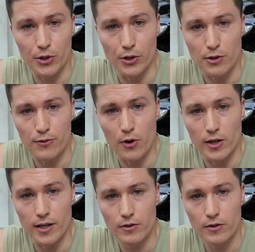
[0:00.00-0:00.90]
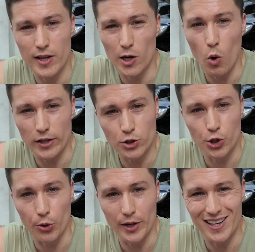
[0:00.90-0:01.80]
because I find they're quite
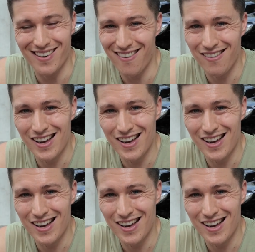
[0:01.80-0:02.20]
chewy and